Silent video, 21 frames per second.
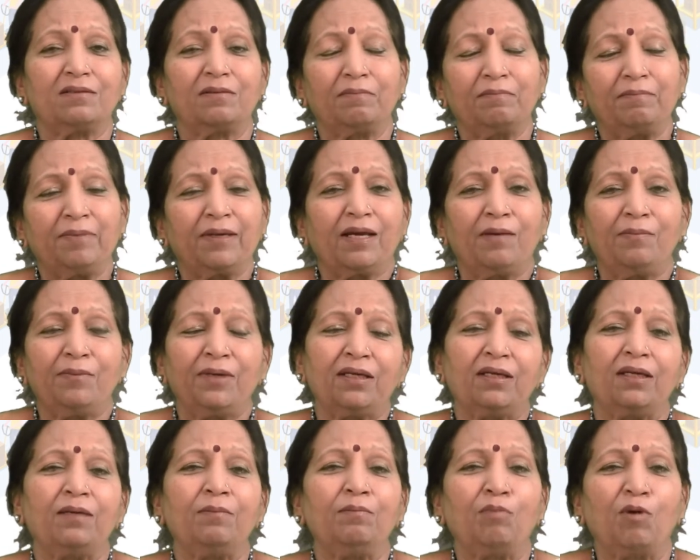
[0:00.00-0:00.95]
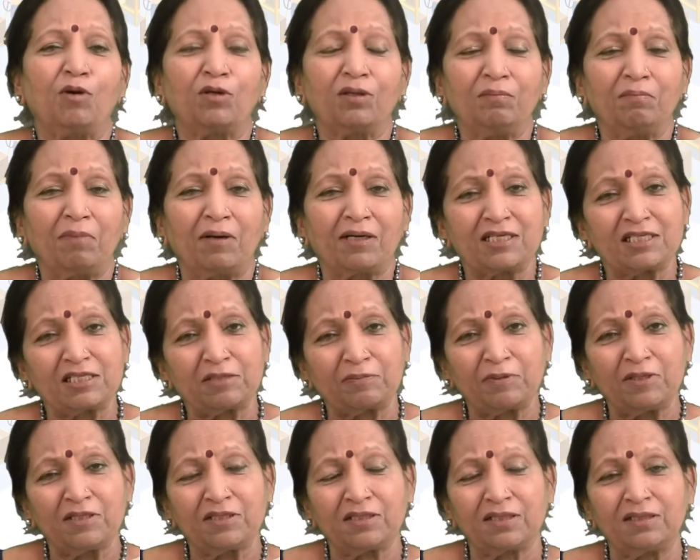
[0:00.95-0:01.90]
becoming important
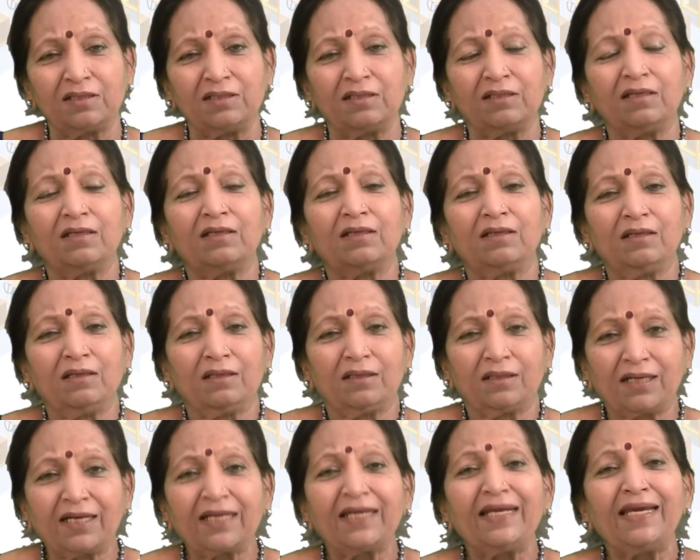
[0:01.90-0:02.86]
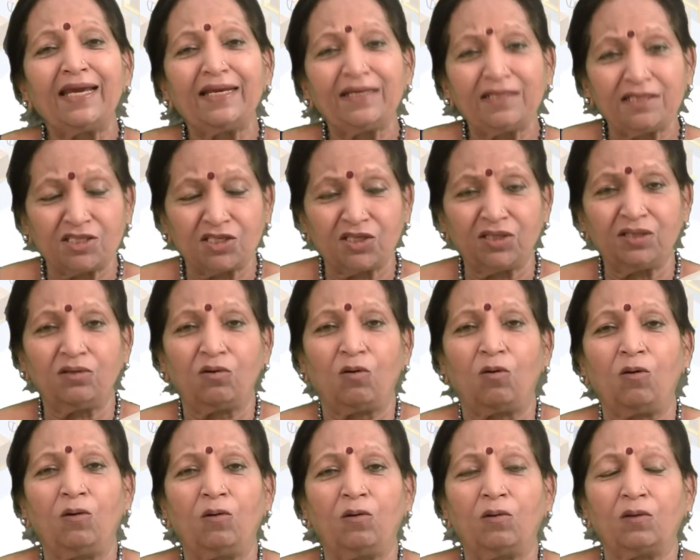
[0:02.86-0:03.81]
participants in creation
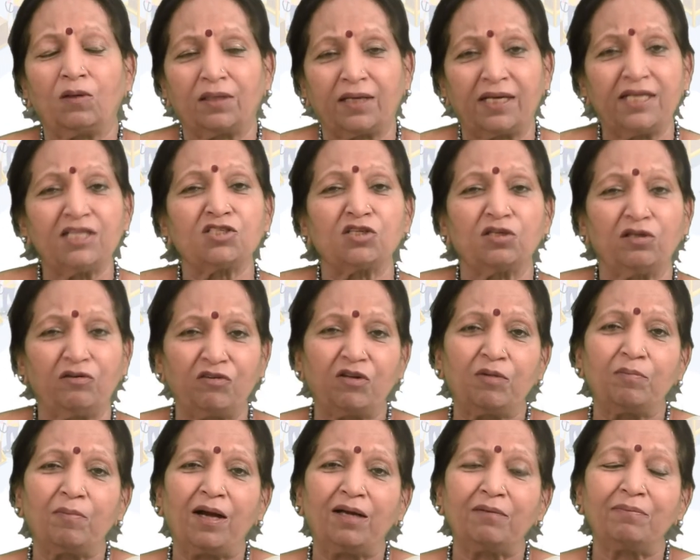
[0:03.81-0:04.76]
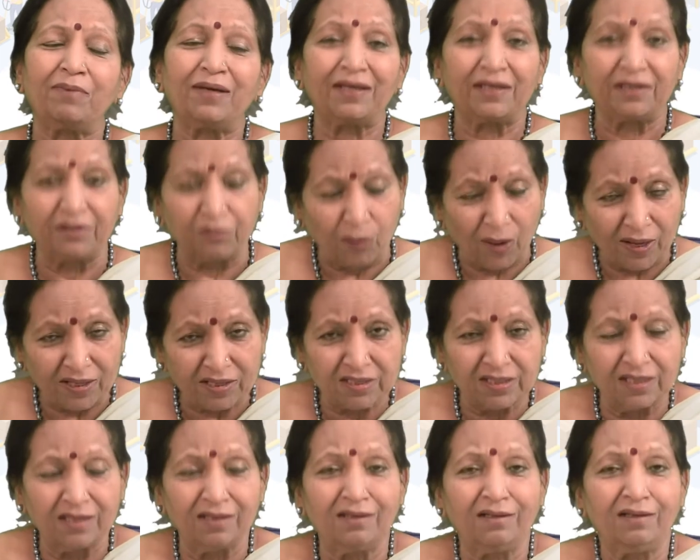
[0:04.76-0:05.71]
of demand by
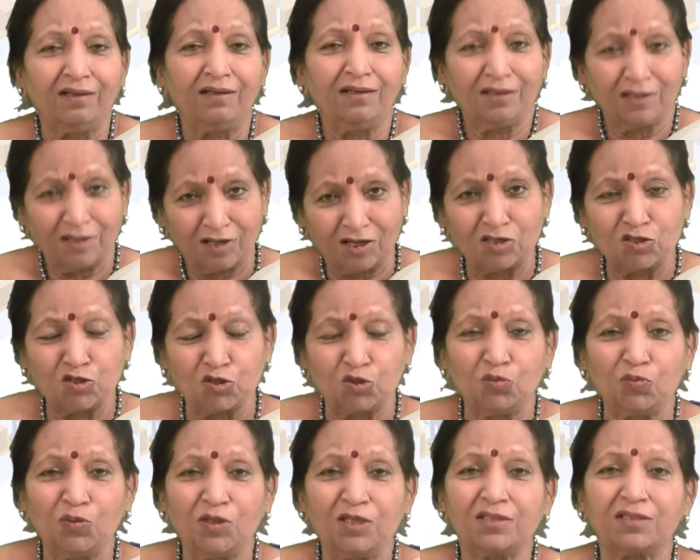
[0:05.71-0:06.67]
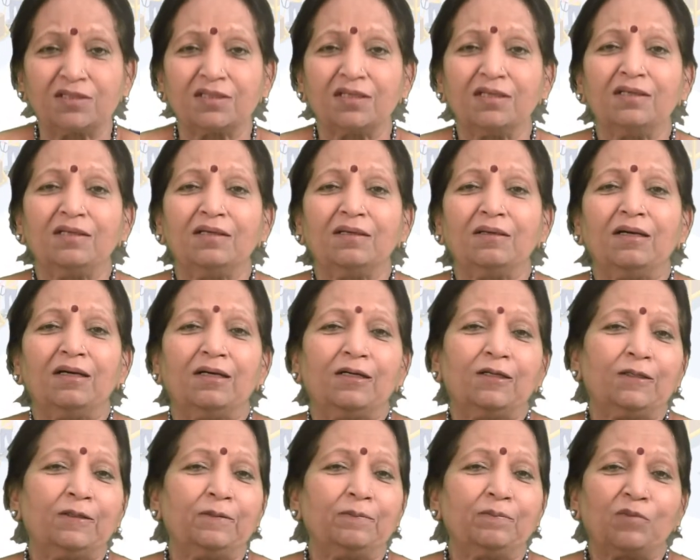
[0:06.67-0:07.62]
advising consumers,
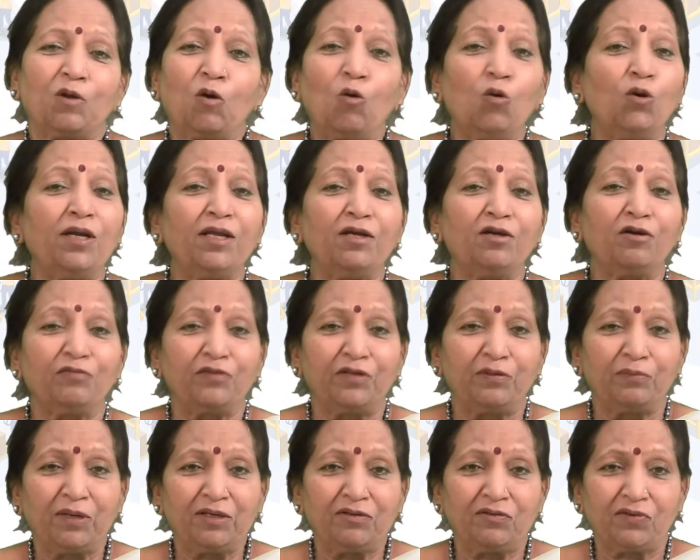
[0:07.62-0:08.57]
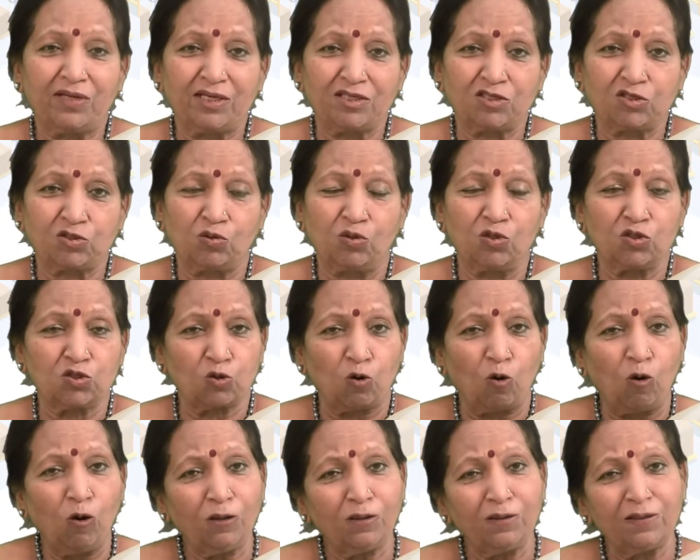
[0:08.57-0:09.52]
holding of inventory and so on. So
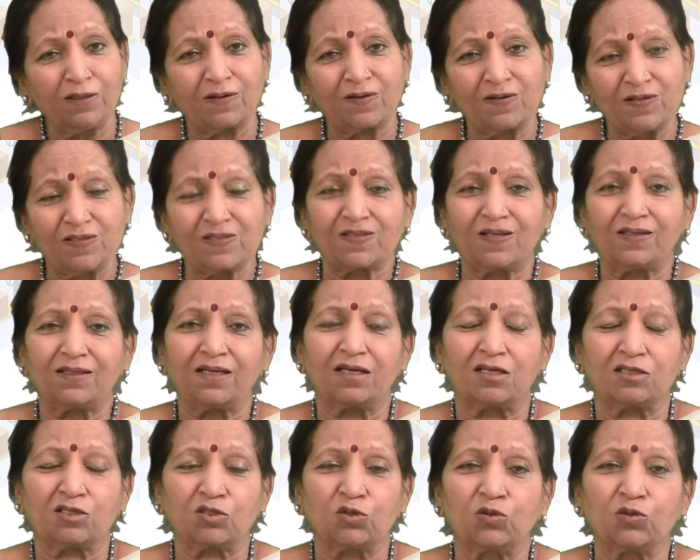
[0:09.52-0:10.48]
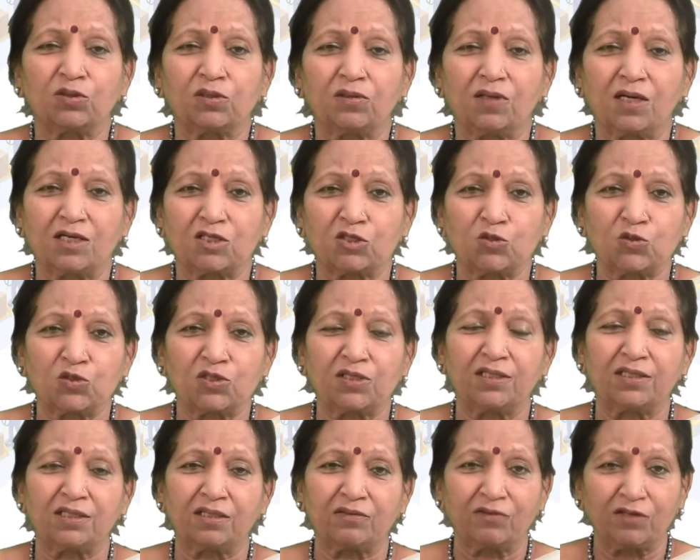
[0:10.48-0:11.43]
all the risks that are
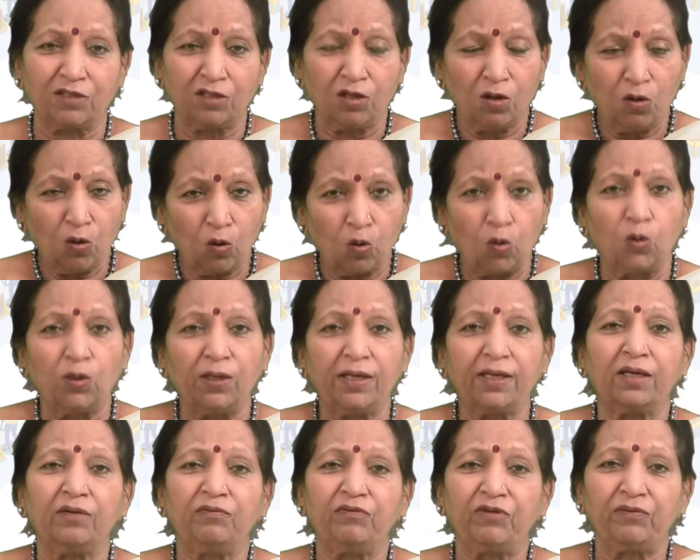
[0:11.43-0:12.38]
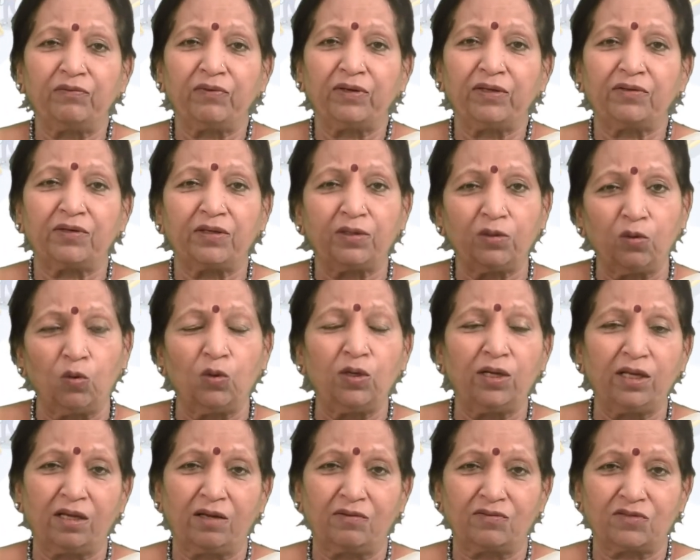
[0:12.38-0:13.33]
associated with holding of inventory,
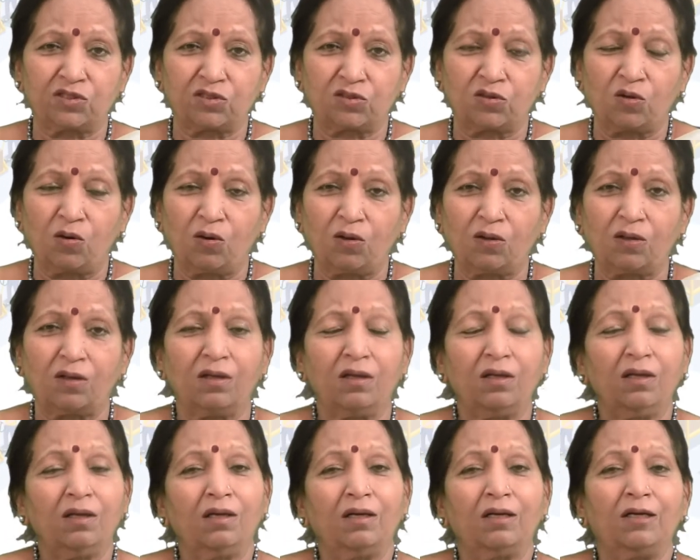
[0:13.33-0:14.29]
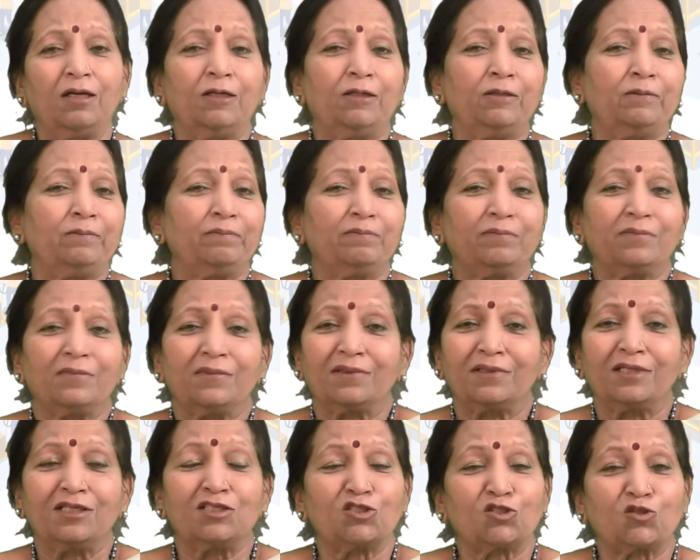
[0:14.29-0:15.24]
holding of stock,
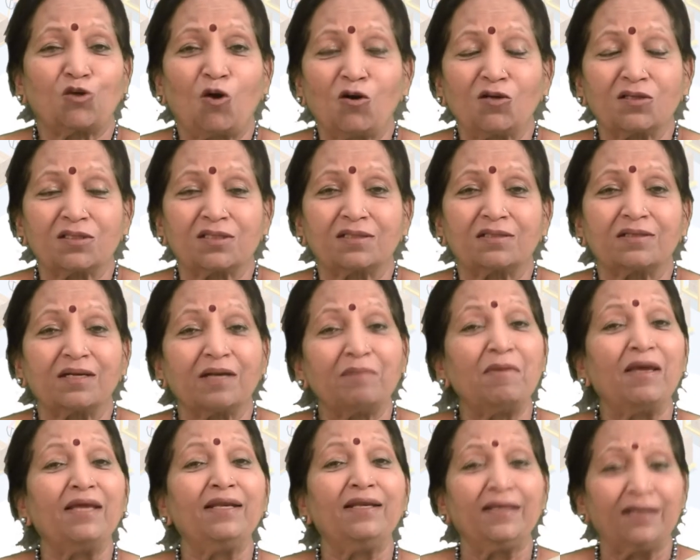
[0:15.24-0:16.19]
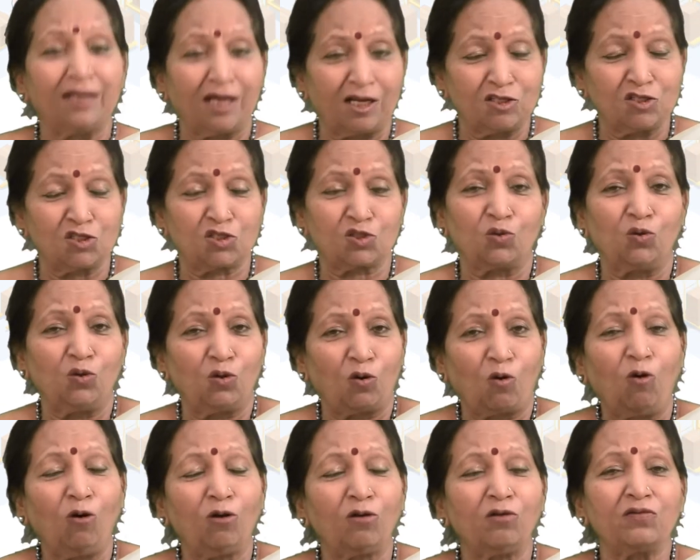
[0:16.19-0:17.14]
the stocks remaining unsold,
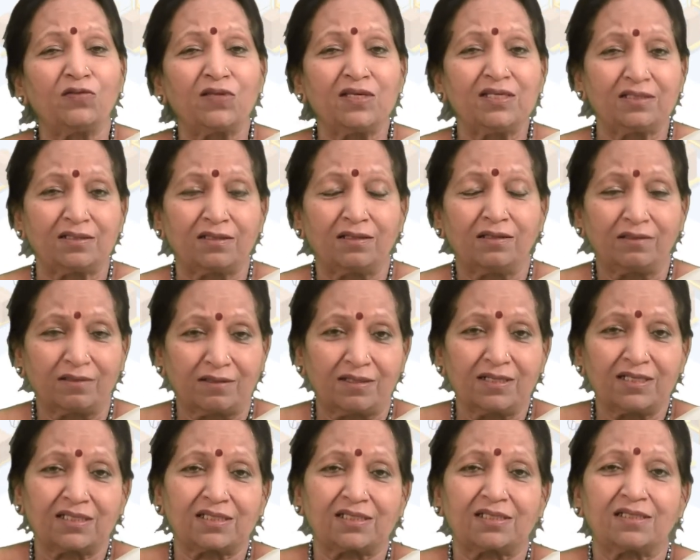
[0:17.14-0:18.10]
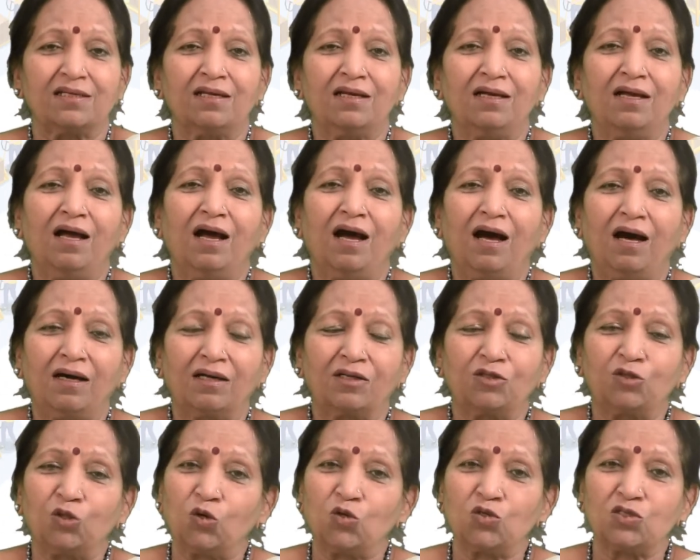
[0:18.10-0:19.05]
all of these risks are
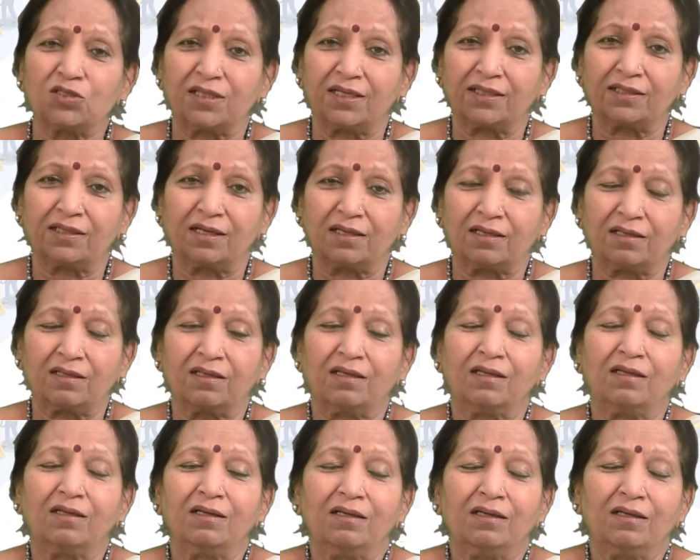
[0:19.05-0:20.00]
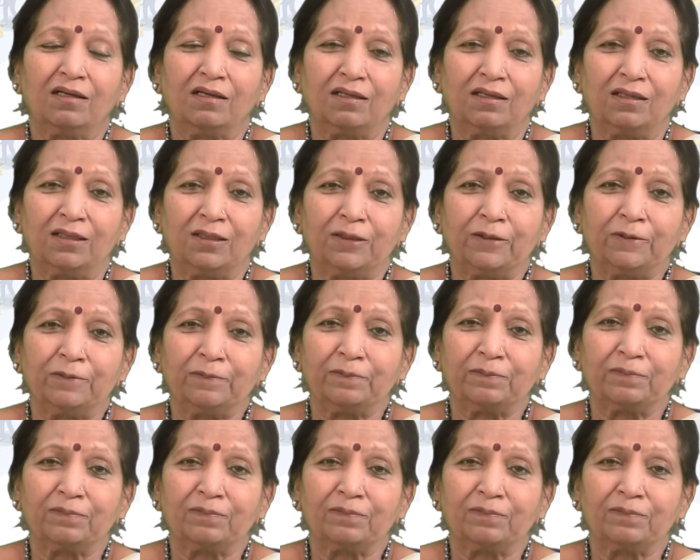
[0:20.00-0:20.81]
those that are